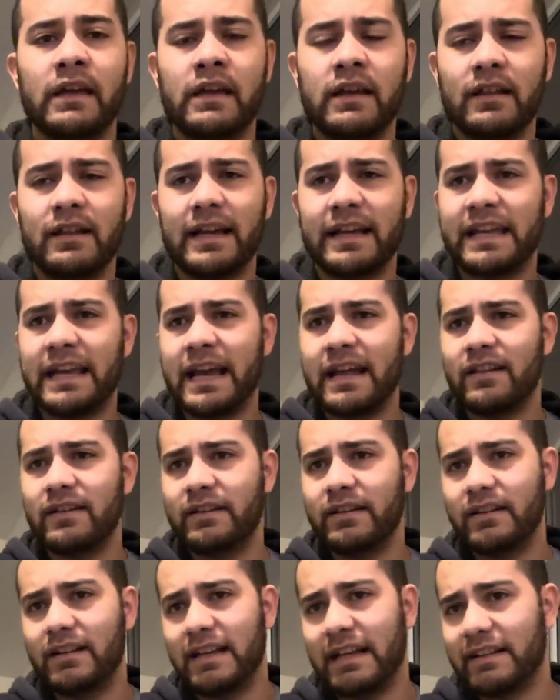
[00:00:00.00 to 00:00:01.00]
Like
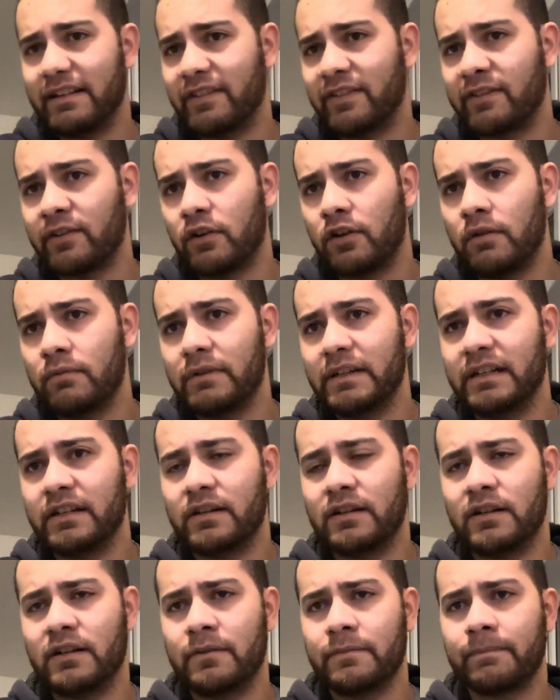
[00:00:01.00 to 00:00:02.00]
like the song with
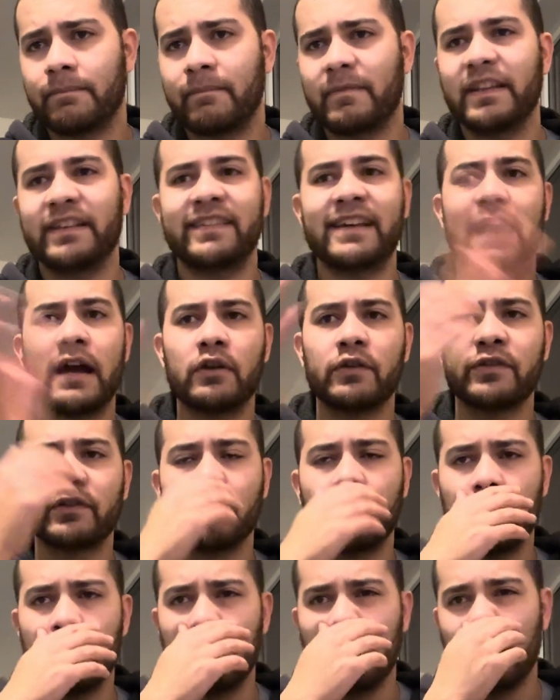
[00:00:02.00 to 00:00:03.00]
the title
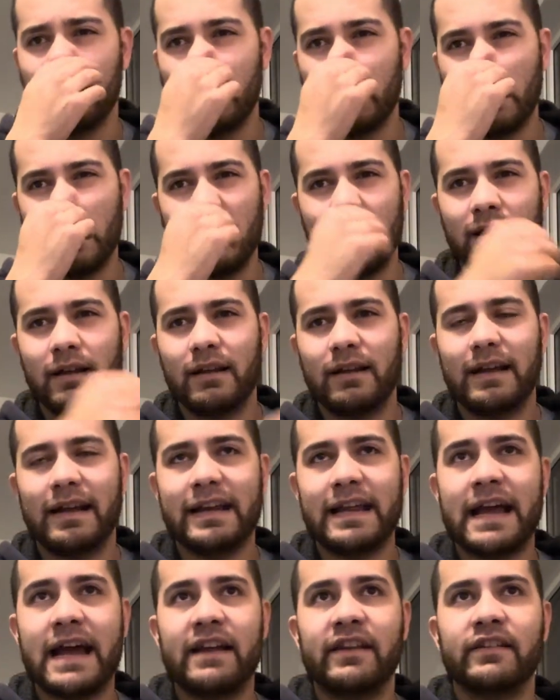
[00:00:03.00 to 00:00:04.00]
song. Like they
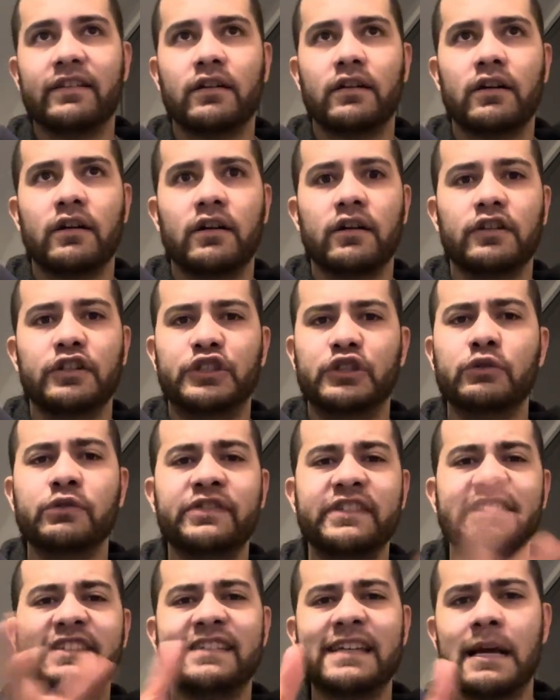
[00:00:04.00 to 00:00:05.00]
had a
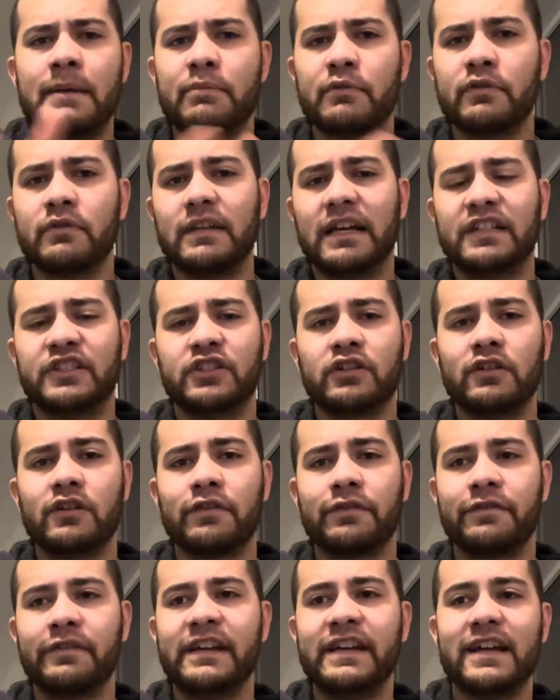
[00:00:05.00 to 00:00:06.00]
Juicy sample, like Sugar
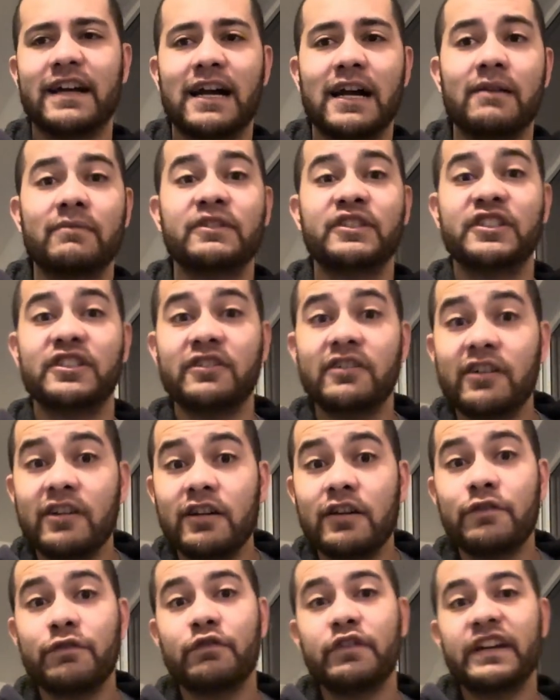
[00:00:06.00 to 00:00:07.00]
Free. I'm
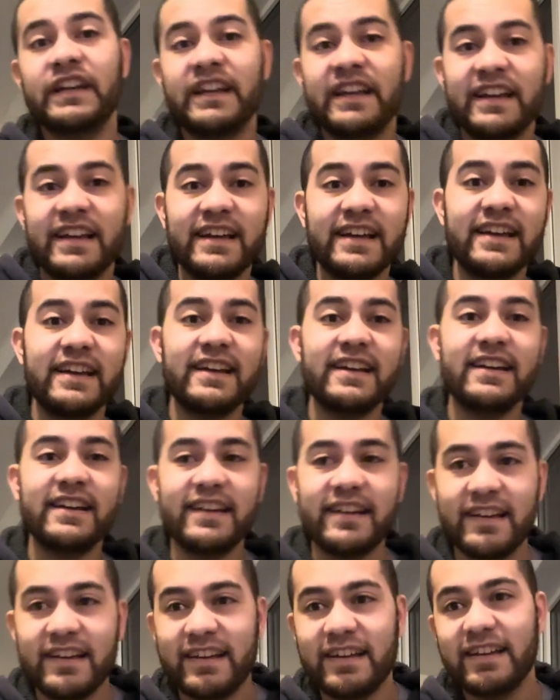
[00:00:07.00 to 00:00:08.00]
sugar
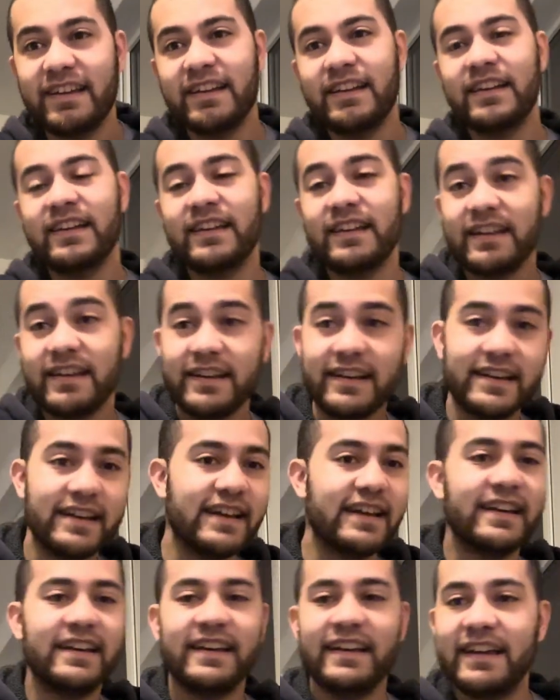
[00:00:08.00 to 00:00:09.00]
free
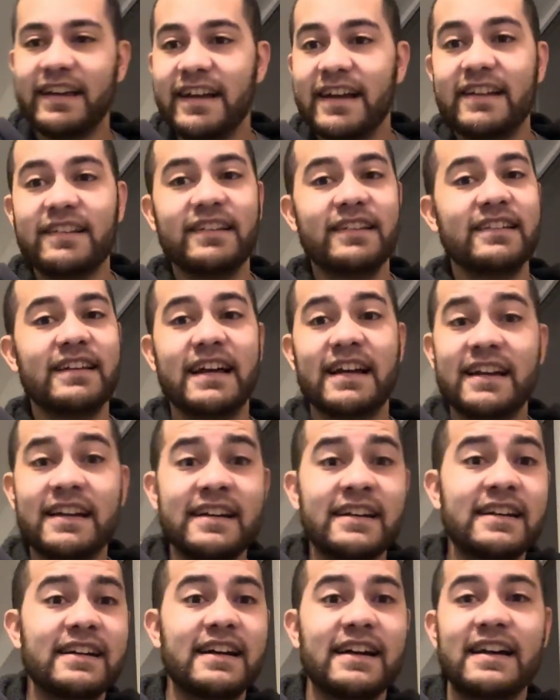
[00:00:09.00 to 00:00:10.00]
in the
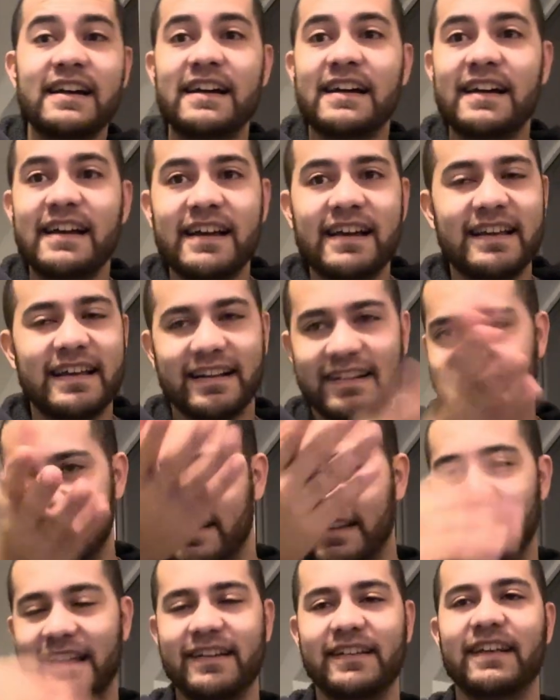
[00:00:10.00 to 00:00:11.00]
night. Like
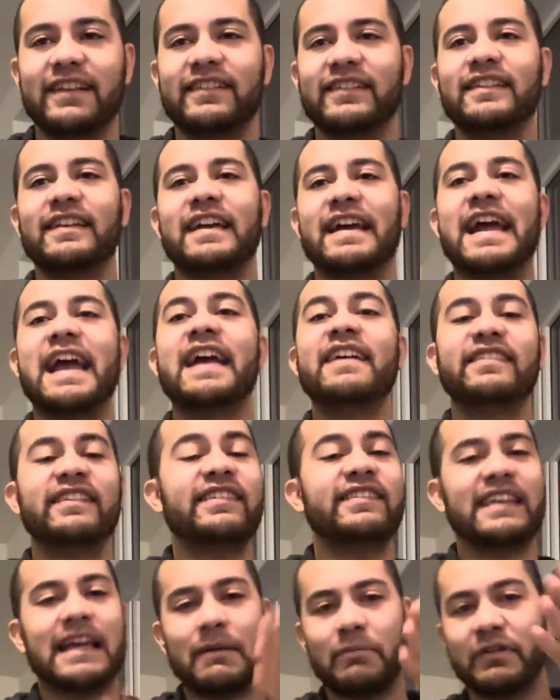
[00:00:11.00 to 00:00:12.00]
that AZ
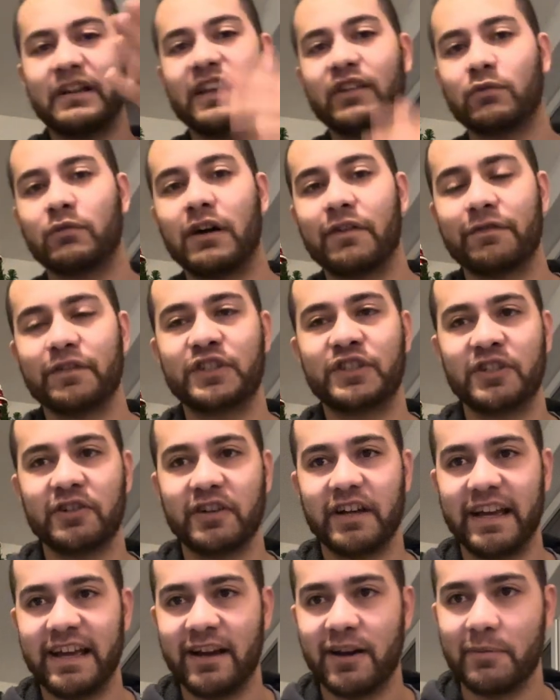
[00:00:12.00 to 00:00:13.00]
sampled as well for
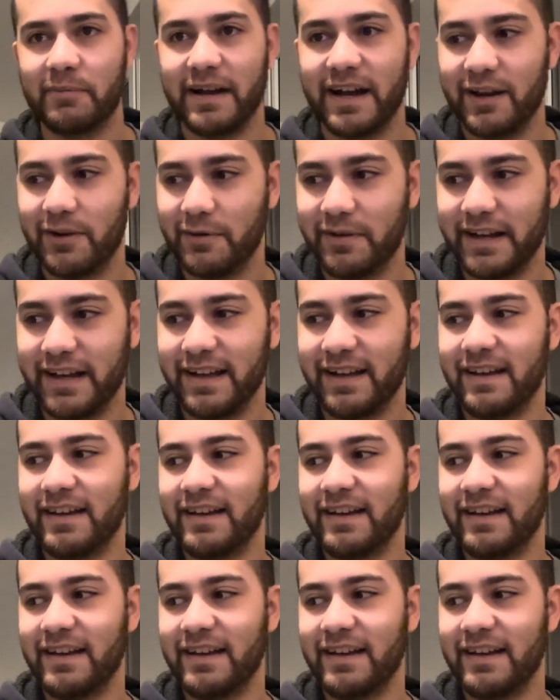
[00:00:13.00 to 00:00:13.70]
Sugar Hill, by the way.